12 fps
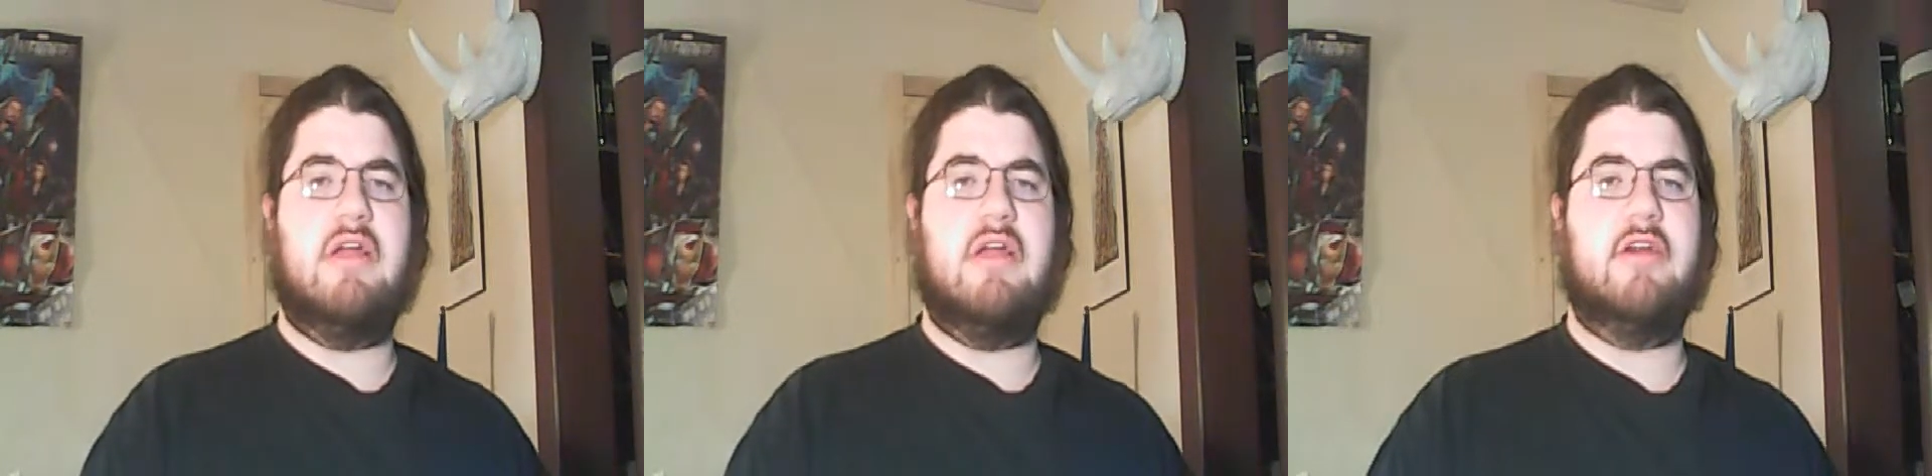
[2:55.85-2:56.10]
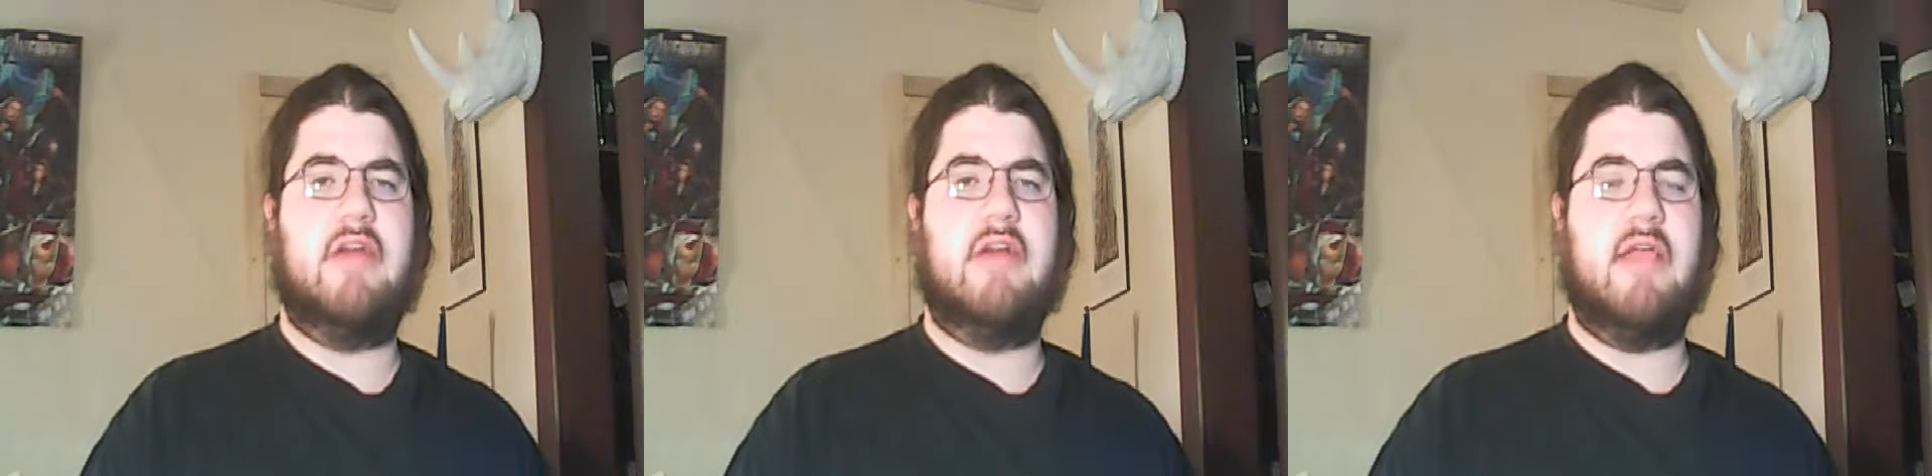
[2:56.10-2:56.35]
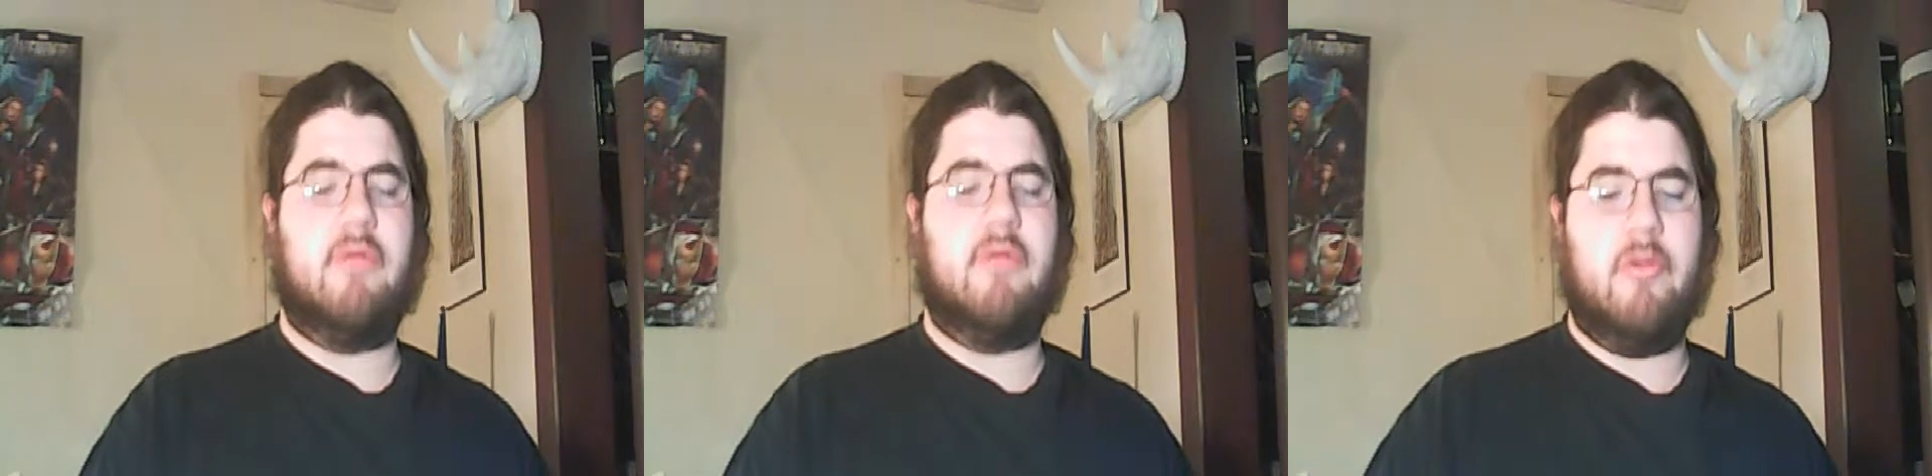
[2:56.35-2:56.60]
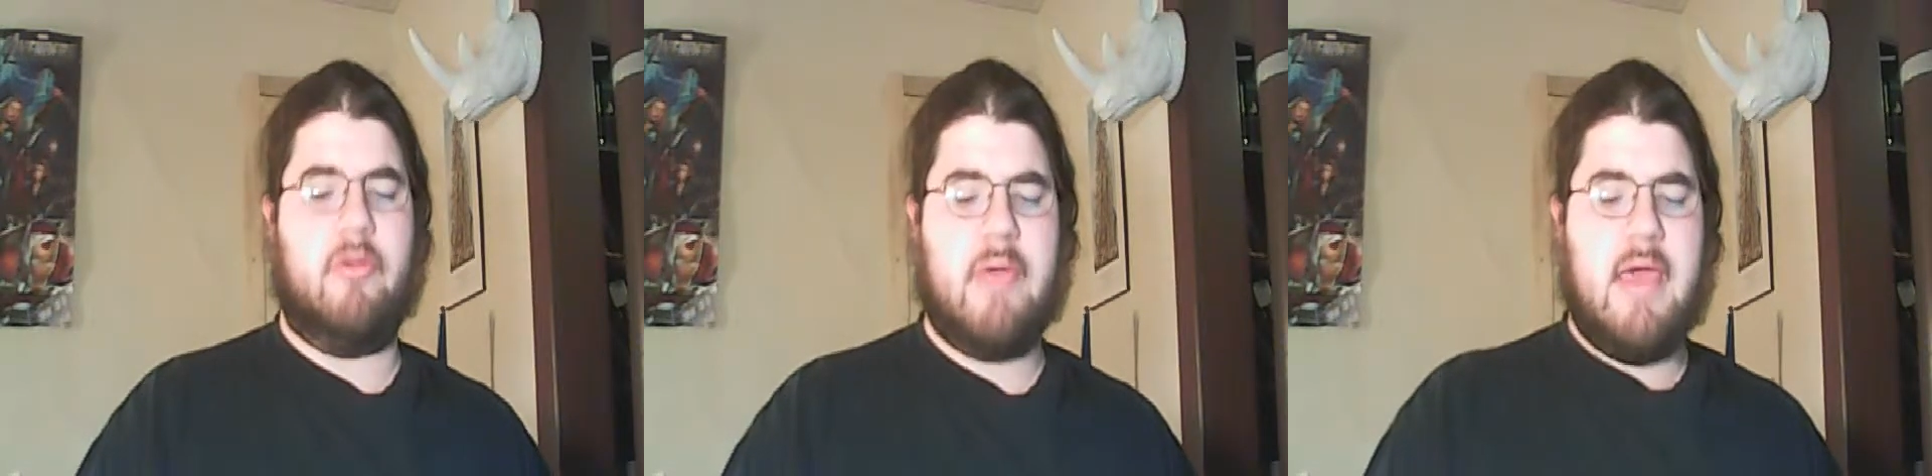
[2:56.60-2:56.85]
an online
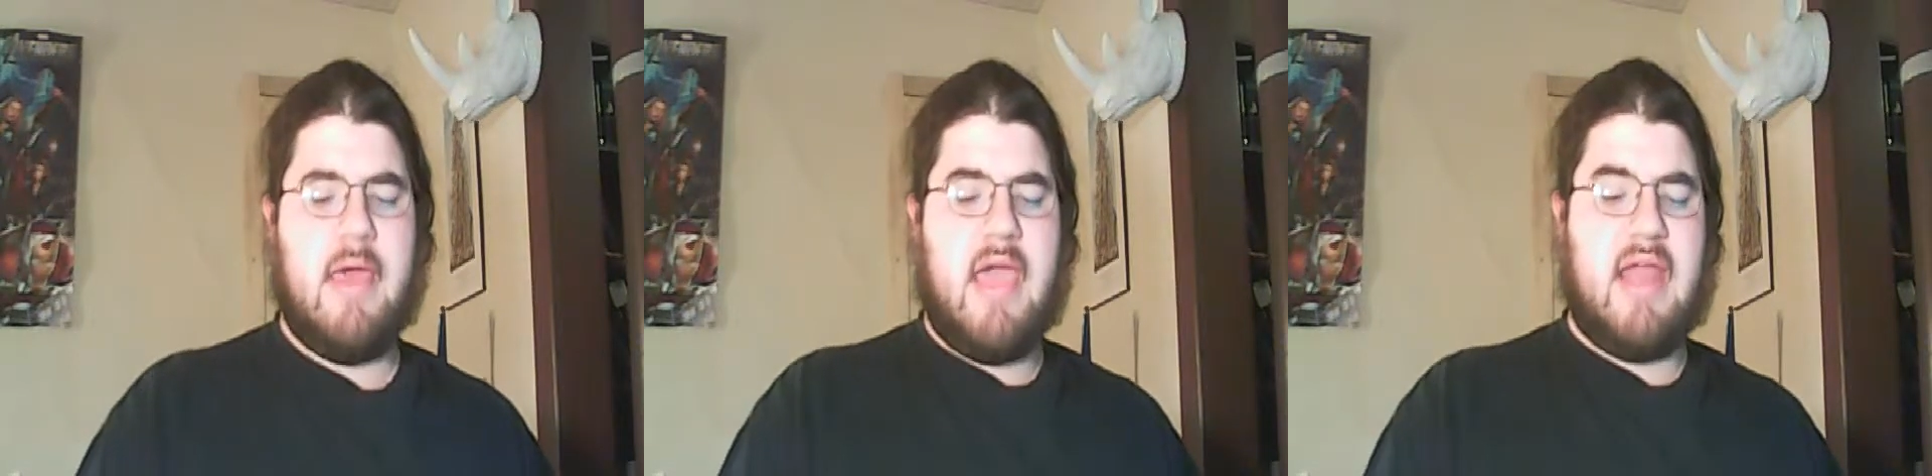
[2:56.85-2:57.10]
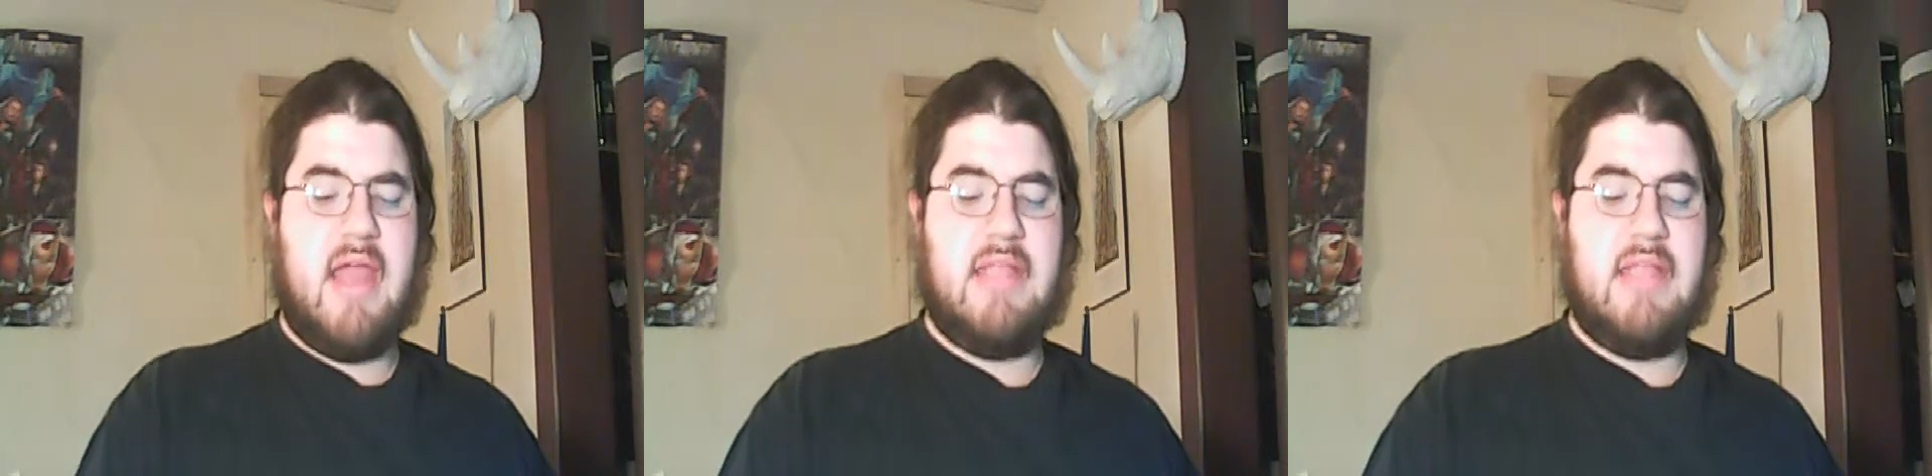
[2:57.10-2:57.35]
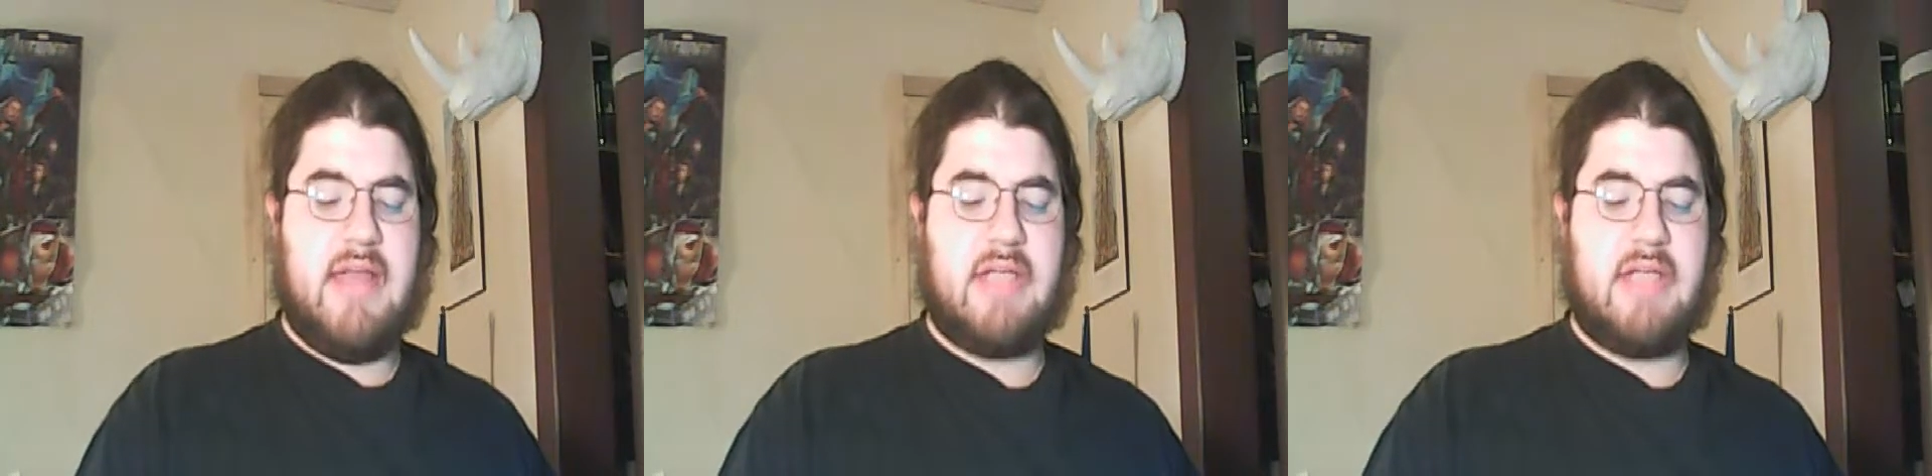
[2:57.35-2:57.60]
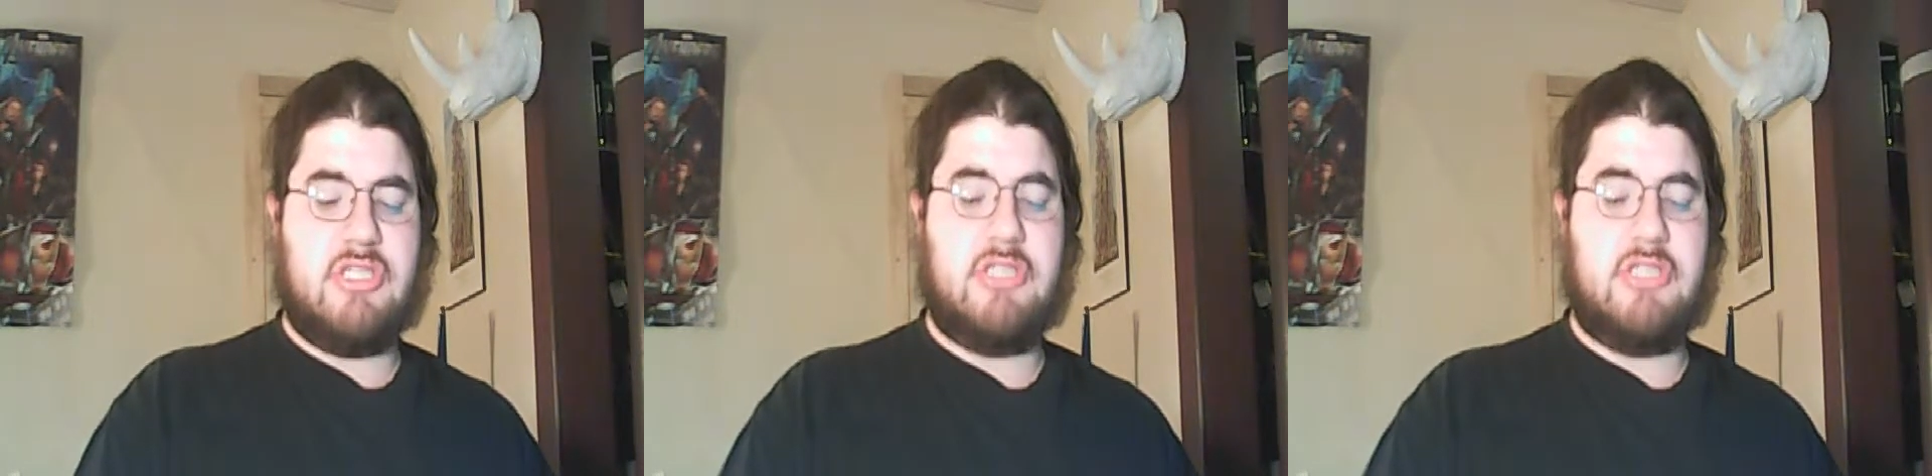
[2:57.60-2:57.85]
group, and I didn't
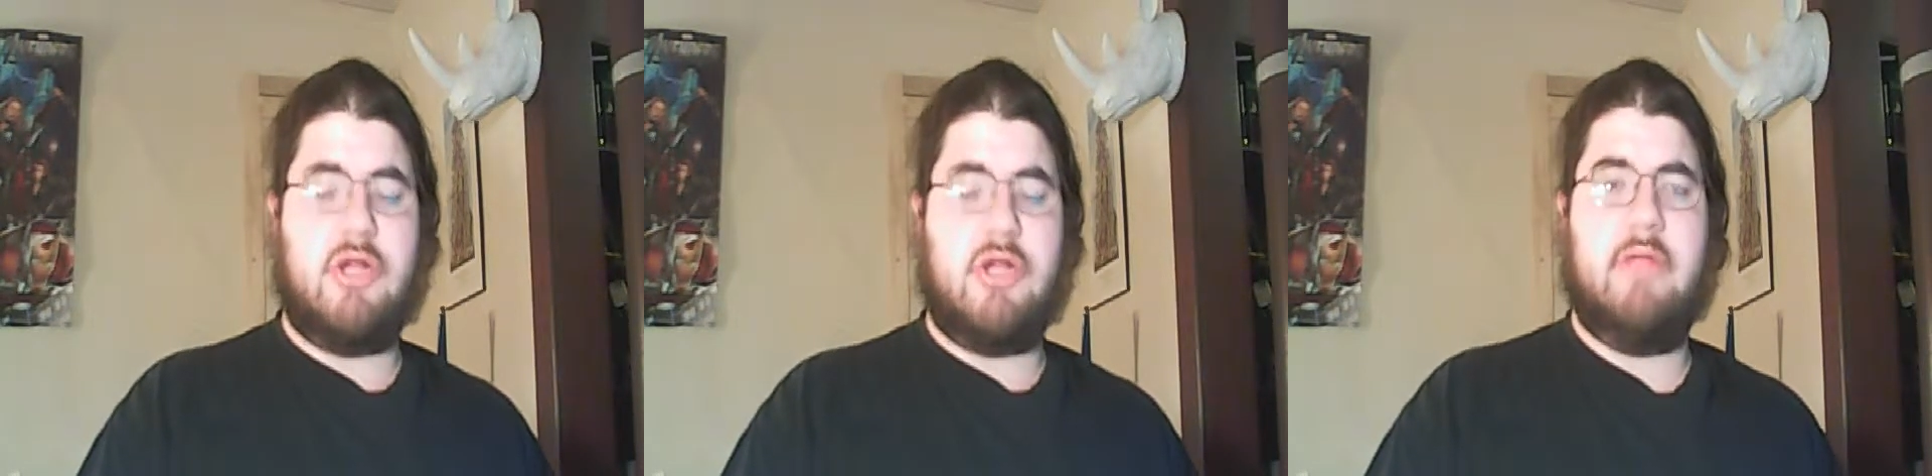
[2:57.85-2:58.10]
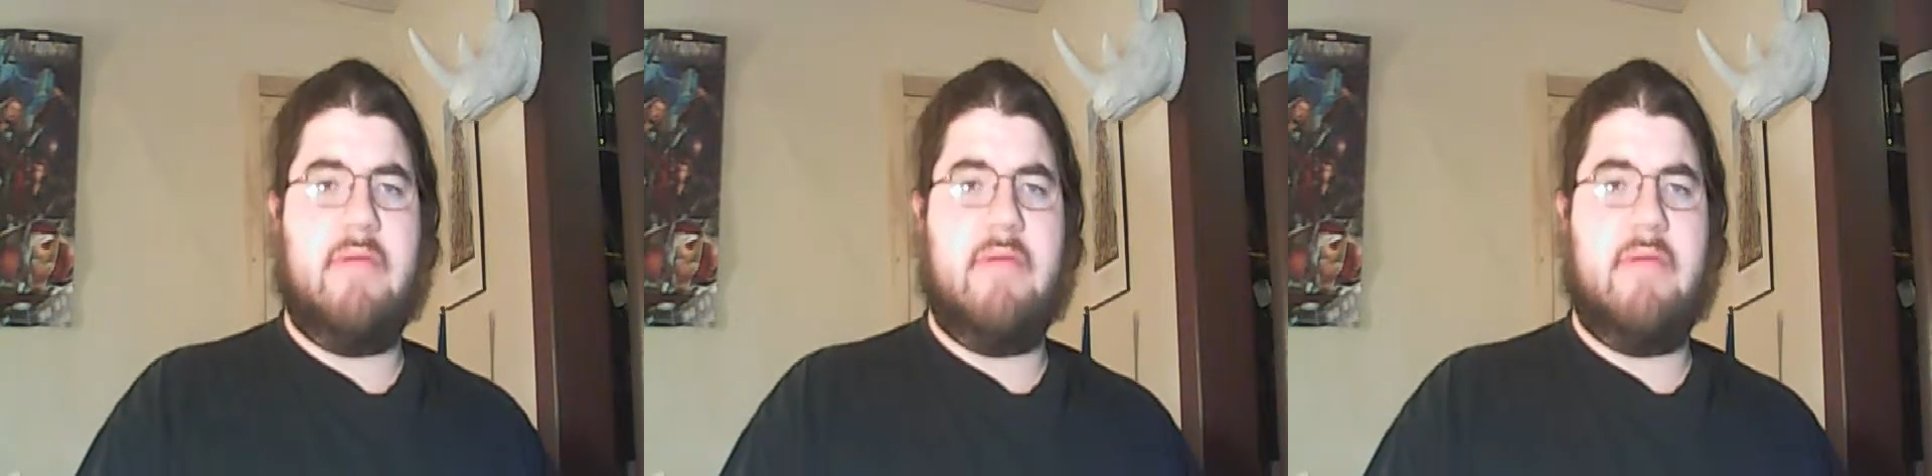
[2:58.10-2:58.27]
actually start it.